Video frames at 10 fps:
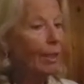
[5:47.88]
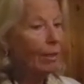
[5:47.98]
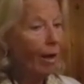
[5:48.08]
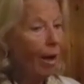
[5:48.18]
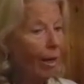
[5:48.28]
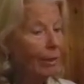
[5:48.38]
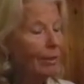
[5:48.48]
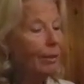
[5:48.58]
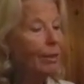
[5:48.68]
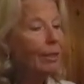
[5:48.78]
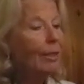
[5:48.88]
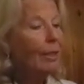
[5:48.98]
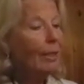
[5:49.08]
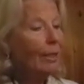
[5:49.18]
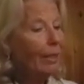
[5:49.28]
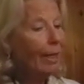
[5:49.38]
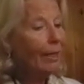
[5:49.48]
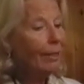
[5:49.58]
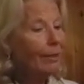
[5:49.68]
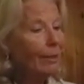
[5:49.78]
than us,
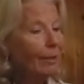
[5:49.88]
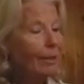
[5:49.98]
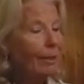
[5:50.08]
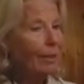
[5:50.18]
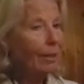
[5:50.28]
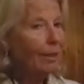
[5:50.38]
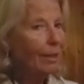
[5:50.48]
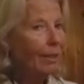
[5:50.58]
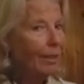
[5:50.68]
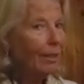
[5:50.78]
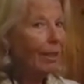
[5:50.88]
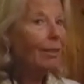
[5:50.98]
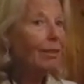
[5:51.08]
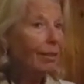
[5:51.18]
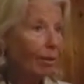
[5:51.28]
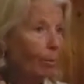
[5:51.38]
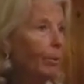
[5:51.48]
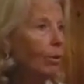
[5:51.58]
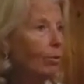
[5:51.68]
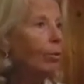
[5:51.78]
can
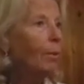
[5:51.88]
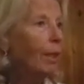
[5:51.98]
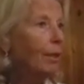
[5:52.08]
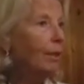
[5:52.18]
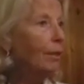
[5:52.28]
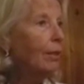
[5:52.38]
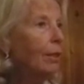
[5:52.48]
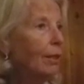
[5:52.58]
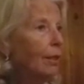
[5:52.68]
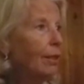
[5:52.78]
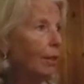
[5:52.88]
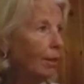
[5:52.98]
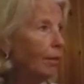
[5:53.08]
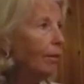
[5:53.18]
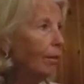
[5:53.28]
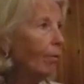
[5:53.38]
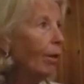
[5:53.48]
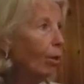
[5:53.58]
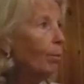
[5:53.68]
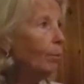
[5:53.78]
support humanity in its
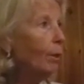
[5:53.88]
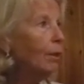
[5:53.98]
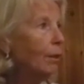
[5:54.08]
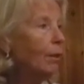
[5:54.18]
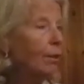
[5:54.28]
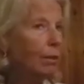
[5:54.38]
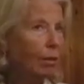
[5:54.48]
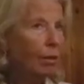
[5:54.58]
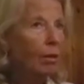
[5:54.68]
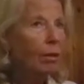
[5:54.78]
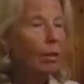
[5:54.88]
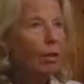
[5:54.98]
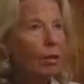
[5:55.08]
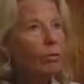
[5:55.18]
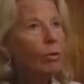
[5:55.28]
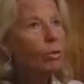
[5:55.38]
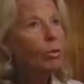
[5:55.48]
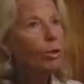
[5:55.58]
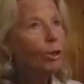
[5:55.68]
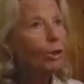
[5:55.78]
development, in its
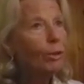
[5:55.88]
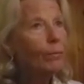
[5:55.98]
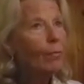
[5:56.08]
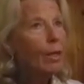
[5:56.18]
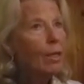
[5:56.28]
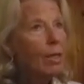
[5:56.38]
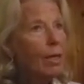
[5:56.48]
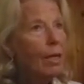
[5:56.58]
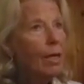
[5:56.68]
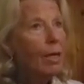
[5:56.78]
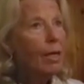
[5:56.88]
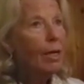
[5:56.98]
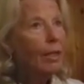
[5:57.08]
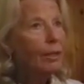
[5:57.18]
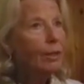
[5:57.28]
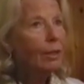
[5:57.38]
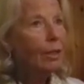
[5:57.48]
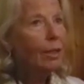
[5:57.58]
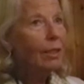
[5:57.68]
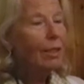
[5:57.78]
evolution, and
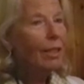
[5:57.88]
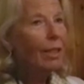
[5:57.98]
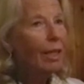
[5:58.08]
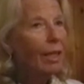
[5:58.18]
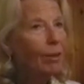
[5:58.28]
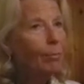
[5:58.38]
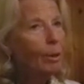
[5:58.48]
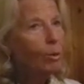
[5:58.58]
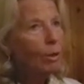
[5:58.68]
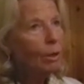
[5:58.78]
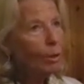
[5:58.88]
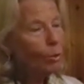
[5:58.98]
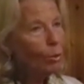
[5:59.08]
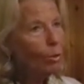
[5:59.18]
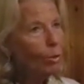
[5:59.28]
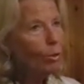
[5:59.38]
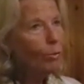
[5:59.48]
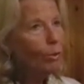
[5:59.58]
between the two